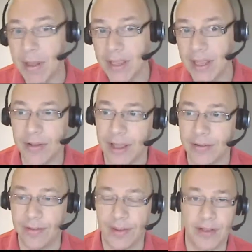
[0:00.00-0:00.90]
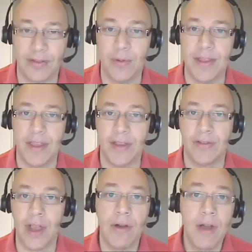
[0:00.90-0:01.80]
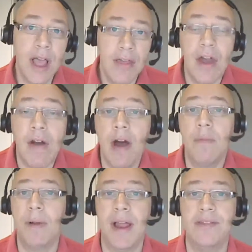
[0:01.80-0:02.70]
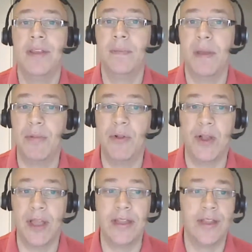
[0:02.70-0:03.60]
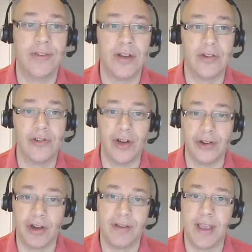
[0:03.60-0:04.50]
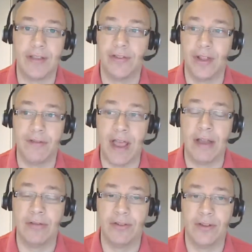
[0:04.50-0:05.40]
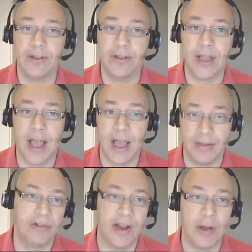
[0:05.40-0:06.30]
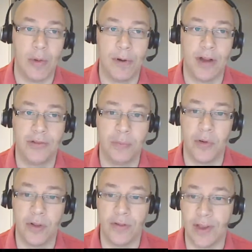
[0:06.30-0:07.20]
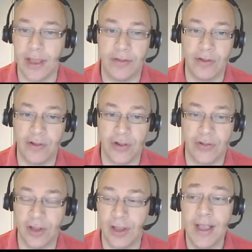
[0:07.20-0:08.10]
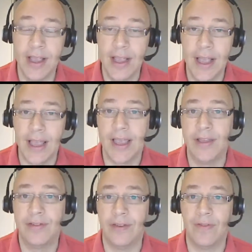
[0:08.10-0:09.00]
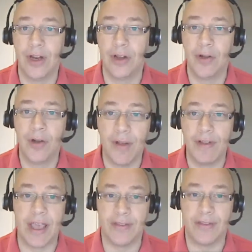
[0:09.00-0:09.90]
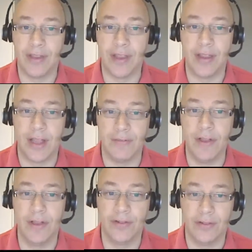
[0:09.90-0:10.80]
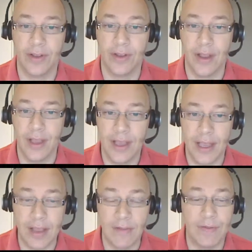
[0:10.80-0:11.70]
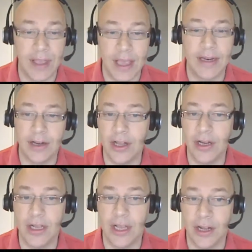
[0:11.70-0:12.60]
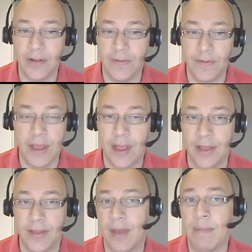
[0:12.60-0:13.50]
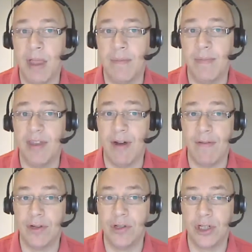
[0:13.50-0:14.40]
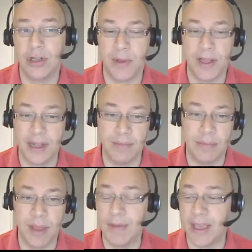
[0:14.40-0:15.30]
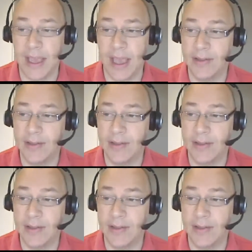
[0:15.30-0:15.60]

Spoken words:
that's the way things go. There are plenty of people in this industry trying to get stuff out at those lower price points. I guess it's just a case of whoever gets in there first. If they get in early enough, there might be a revolution, but it might be a